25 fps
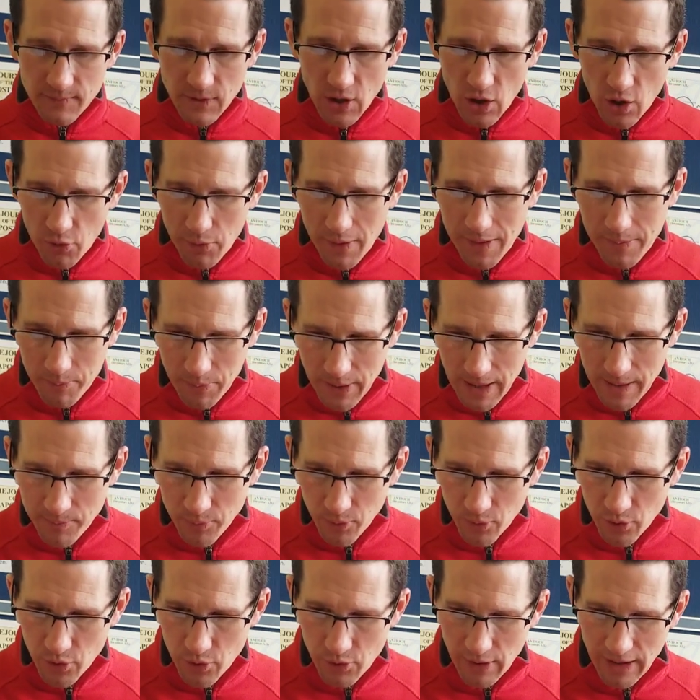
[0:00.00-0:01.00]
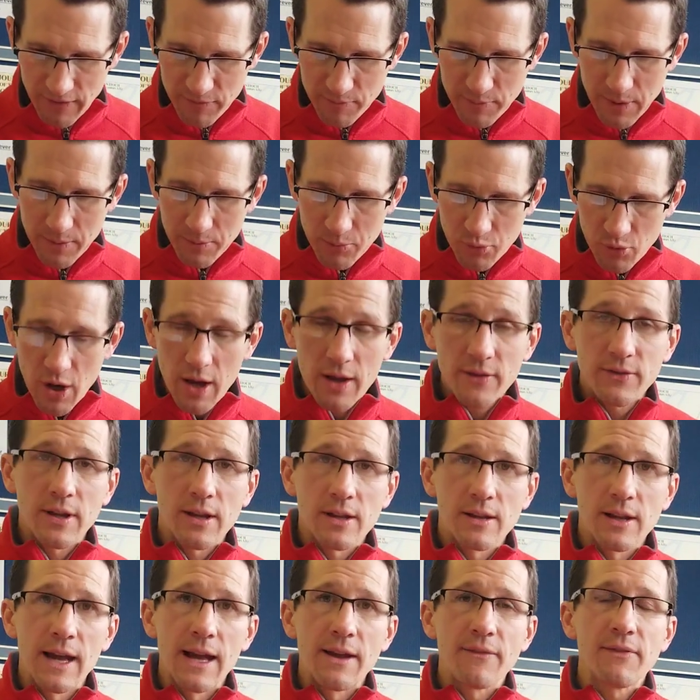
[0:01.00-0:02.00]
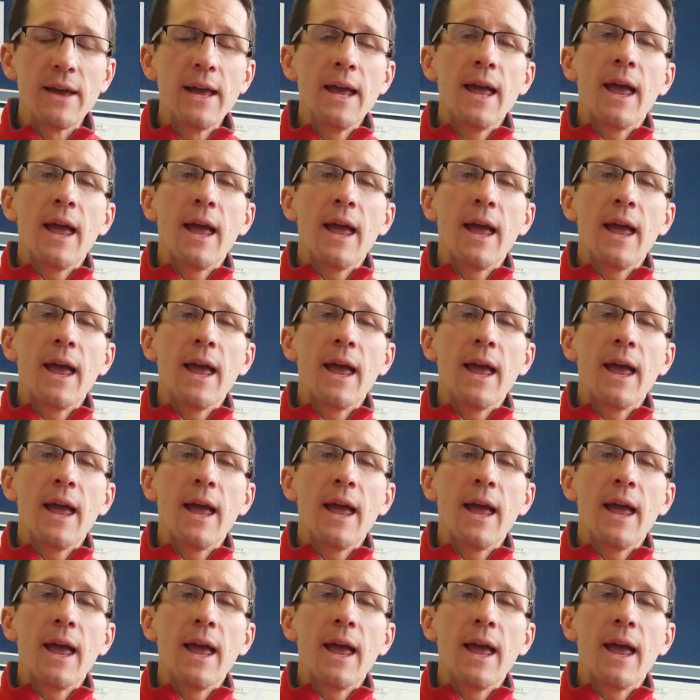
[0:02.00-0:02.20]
Are we people who have been brought to life